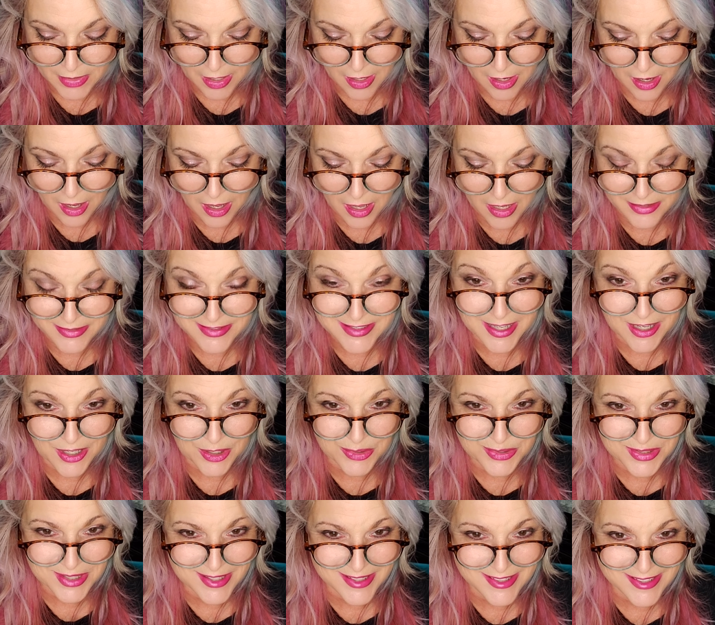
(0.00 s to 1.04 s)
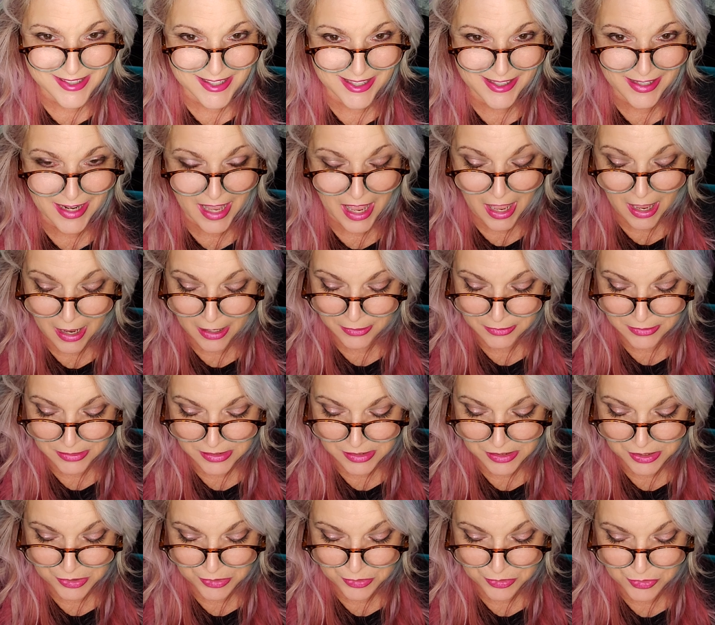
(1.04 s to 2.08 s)
uh, tells us in Acts
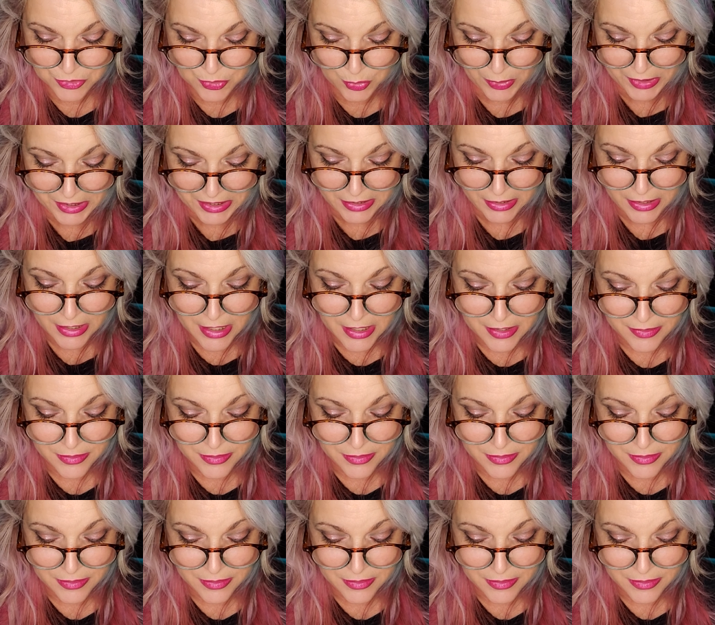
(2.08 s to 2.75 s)
2.20,